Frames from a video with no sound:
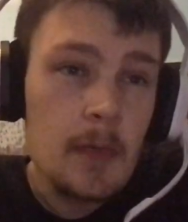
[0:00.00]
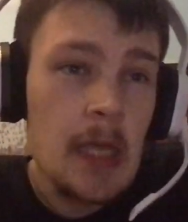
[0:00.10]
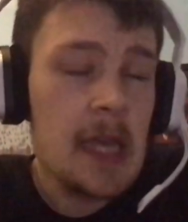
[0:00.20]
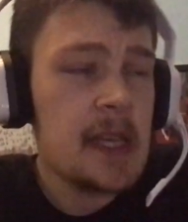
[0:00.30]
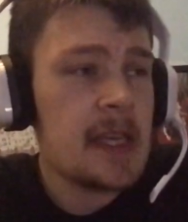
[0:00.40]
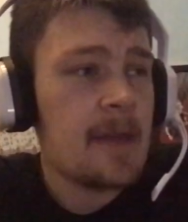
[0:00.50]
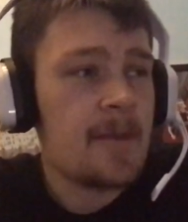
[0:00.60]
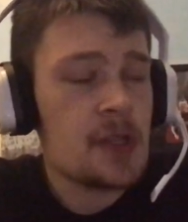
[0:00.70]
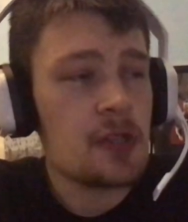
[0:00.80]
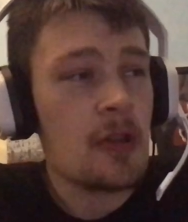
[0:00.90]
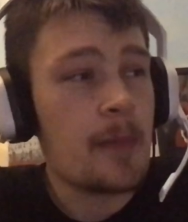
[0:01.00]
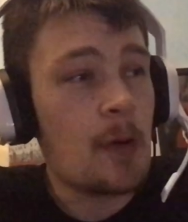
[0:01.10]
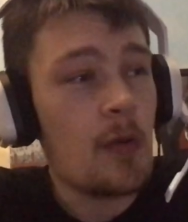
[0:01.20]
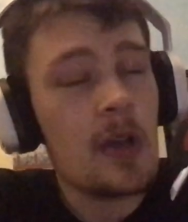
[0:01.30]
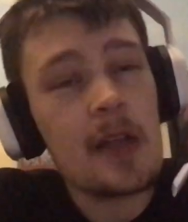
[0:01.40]
Harry Kane for sure.
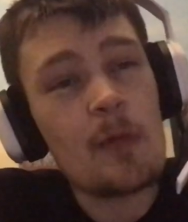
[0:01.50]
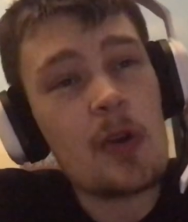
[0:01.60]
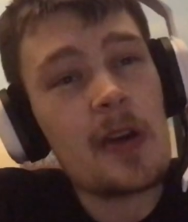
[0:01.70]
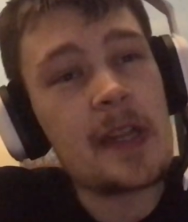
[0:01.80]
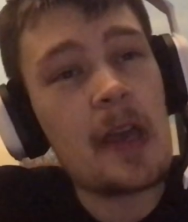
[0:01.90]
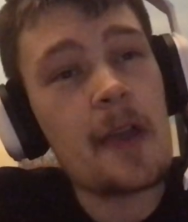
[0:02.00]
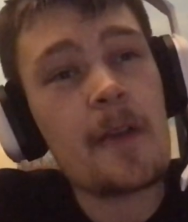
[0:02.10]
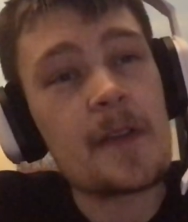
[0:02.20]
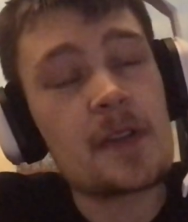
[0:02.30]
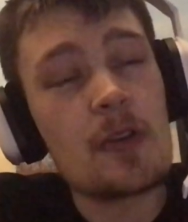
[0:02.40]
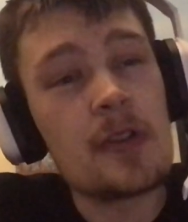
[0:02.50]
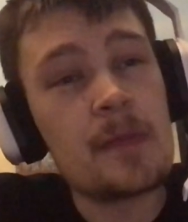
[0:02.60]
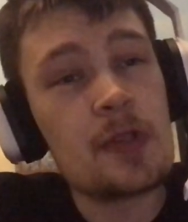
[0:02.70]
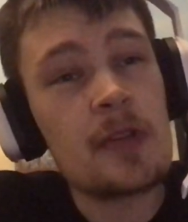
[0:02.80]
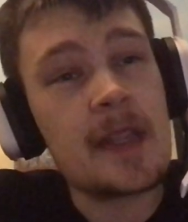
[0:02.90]
But what on earth are
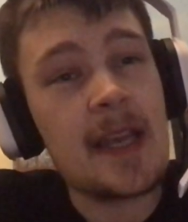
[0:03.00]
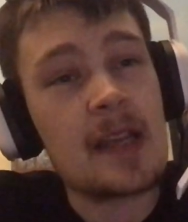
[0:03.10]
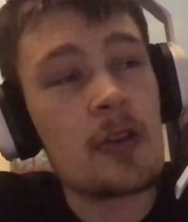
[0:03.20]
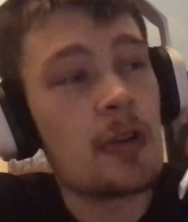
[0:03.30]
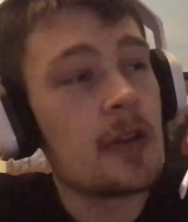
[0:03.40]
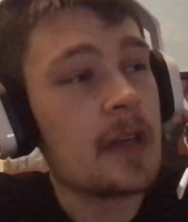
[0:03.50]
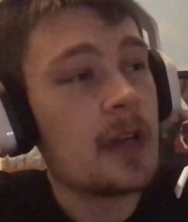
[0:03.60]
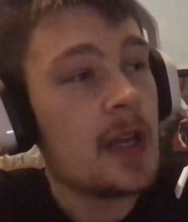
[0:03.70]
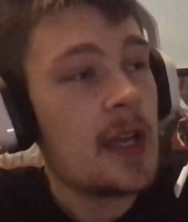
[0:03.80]
Tottenham doing at that corner?